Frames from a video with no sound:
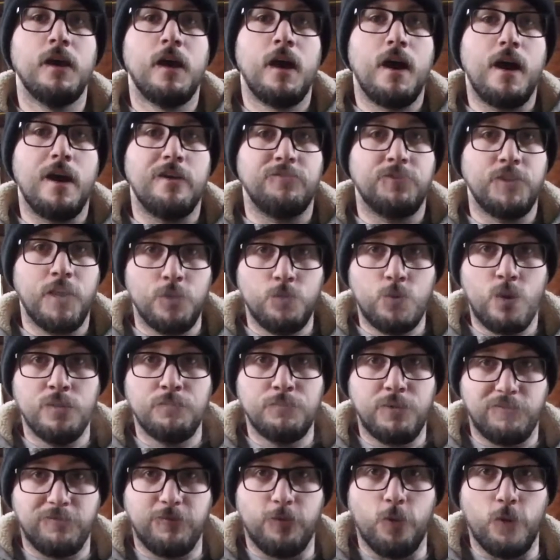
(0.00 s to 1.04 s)
I've done one
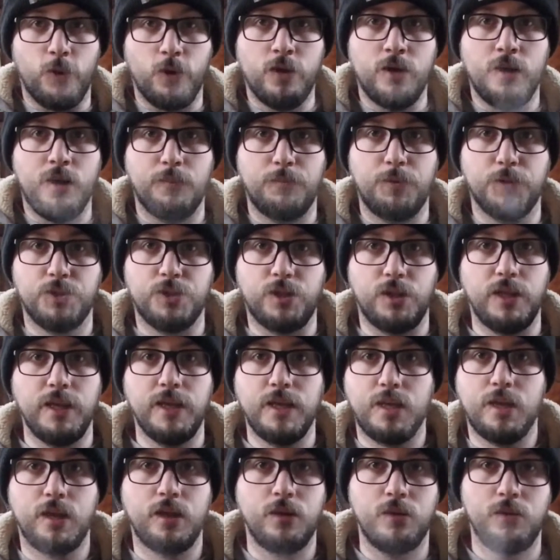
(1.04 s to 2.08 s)
before. I'll put the
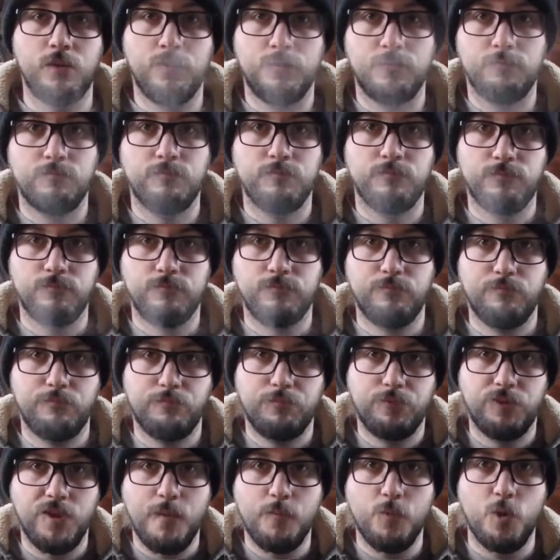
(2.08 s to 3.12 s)
link
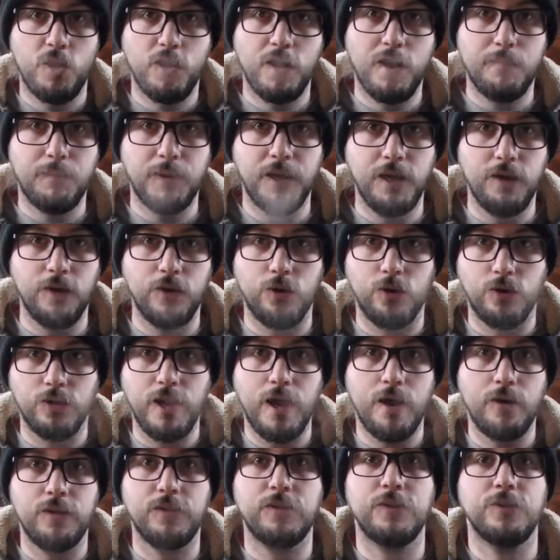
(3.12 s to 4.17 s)
somewhere up here or
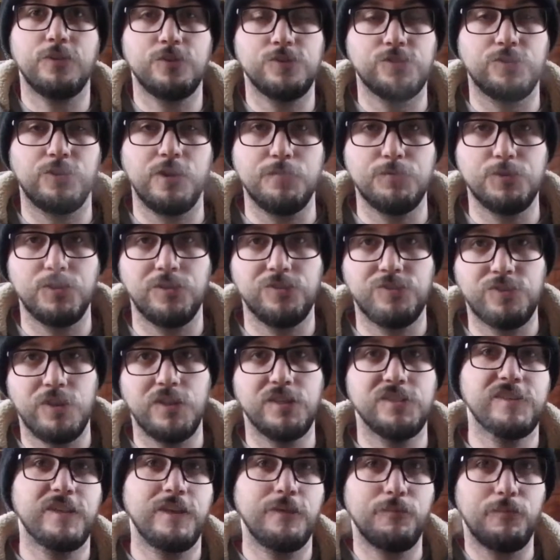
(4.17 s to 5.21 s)
down in the description so you can
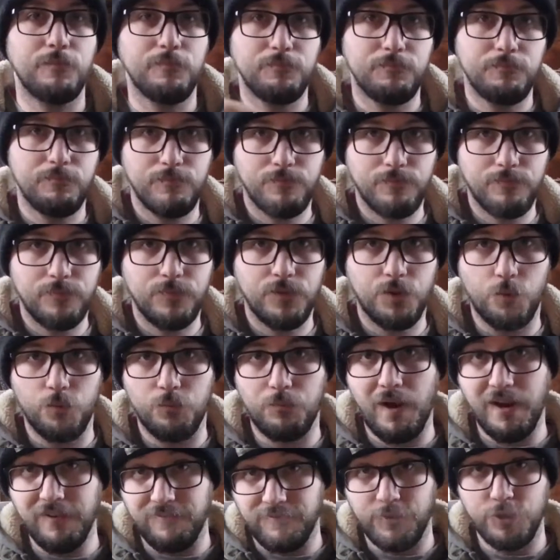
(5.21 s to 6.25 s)
see
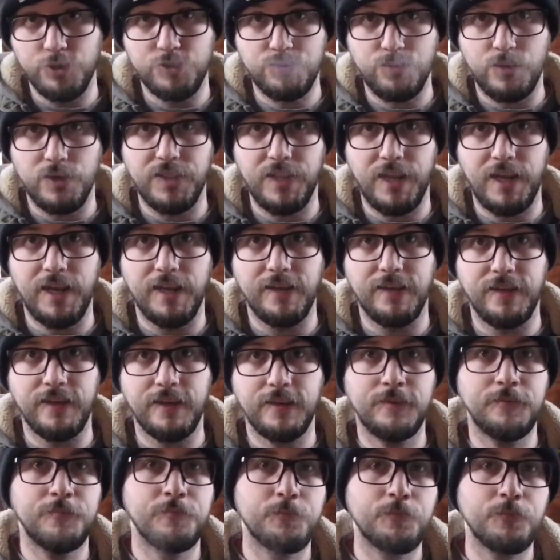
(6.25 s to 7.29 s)
my first one that I
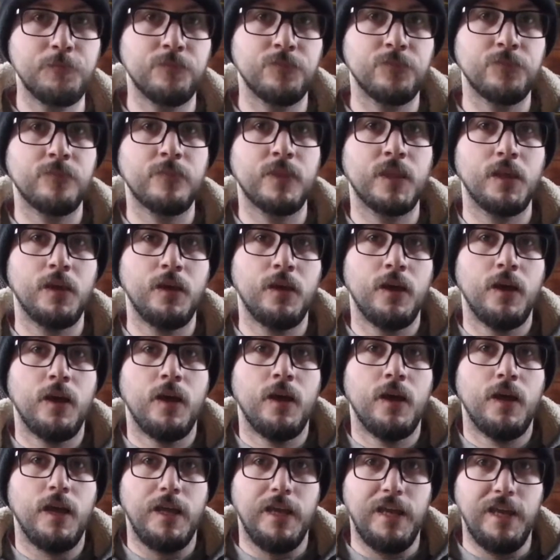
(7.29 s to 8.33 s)
did.
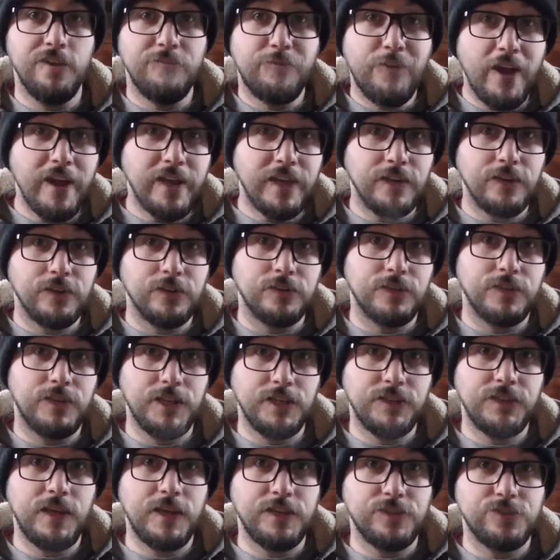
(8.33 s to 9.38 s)
If I can
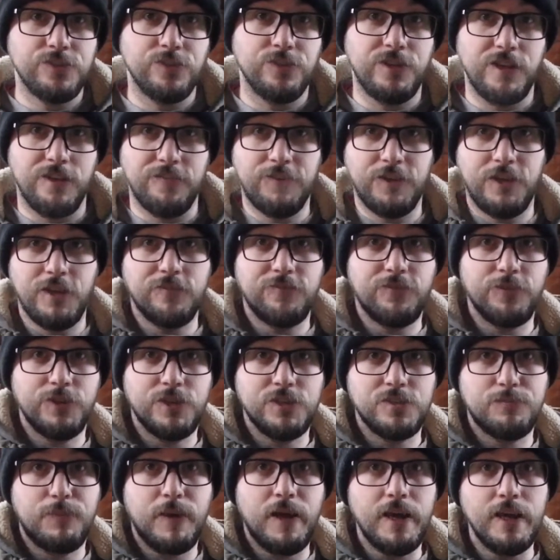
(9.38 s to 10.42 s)
get that certificate for
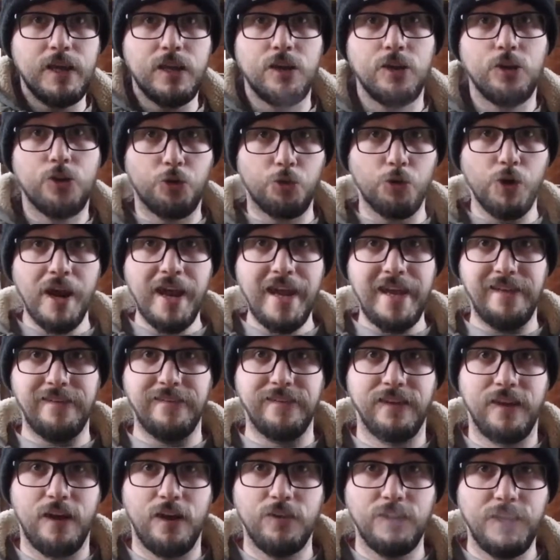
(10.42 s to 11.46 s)
this bike, great.
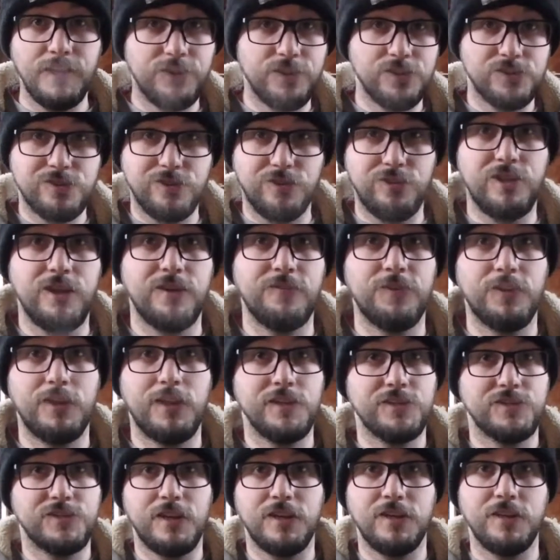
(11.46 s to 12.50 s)
I'll get the
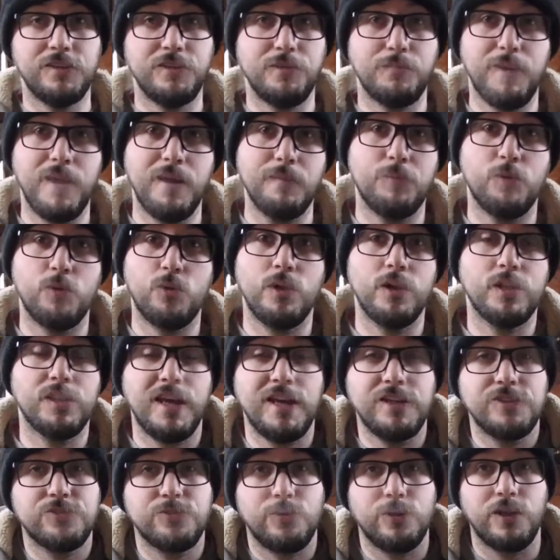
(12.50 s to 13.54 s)
certificate, send in the paperwork,
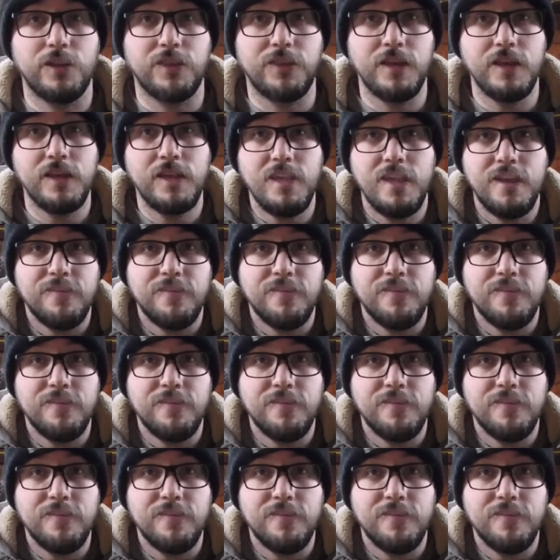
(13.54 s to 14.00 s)
that sort of thing.